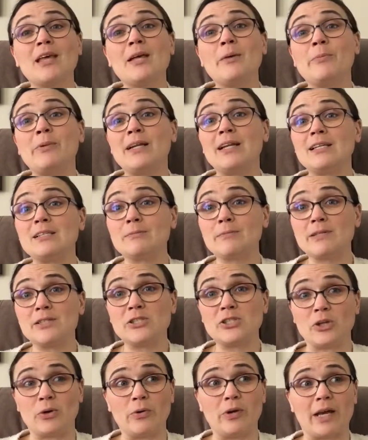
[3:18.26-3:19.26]
But it has been
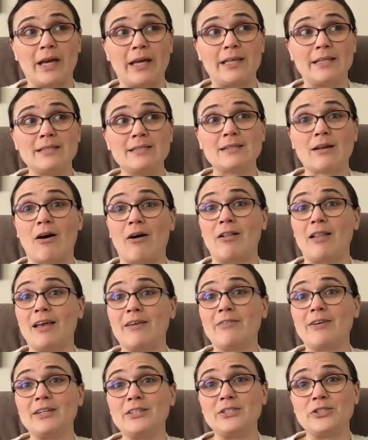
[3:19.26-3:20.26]
so nice. All
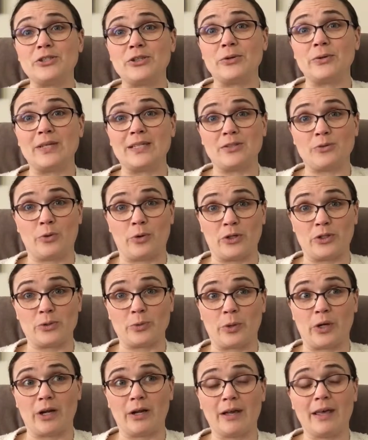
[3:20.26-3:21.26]
I've had to do is
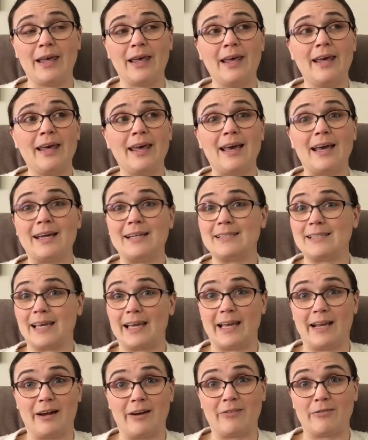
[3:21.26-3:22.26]
coursework and
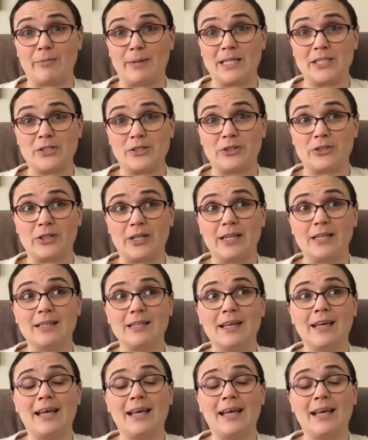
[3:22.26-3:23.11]
take care of my children.